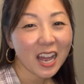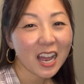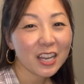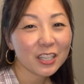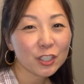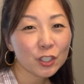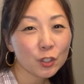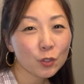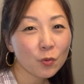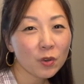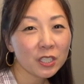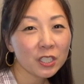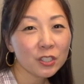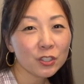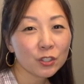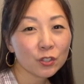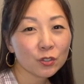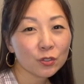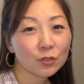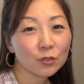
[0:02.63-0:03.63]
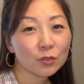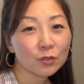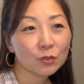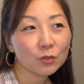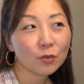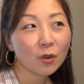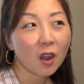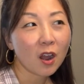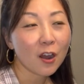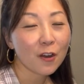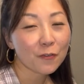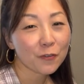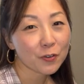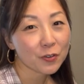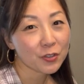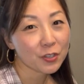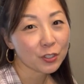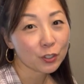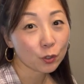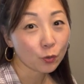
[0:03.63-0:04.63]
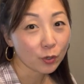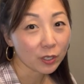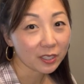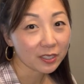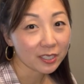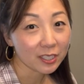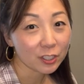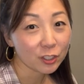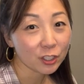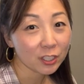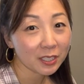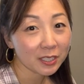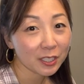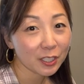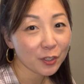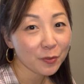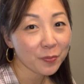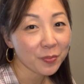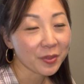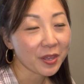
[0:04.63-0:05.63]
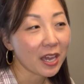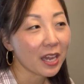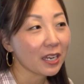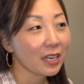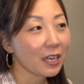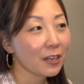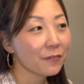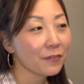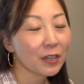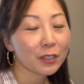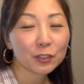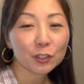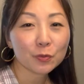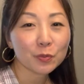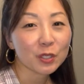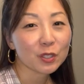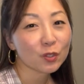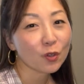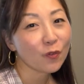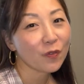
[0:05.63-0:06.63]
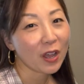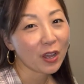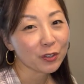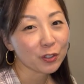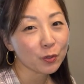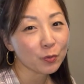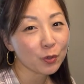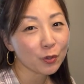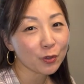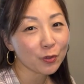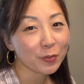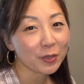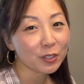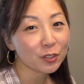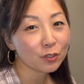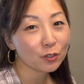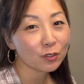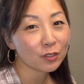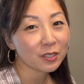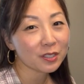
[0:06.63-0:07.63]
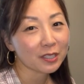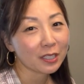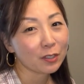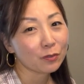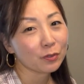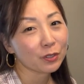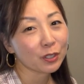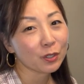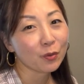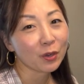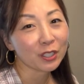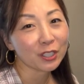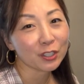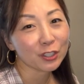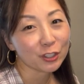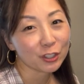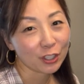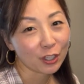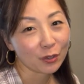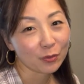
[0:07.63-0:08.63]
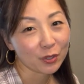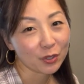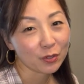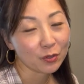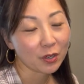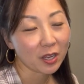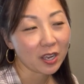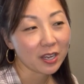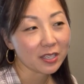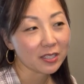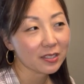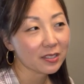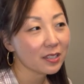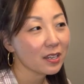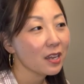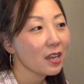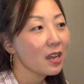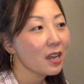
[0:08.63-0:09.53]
I just wanted to offer this quick teaching tip that I found to be so valuable with my students that I really wanted to share it with you guys.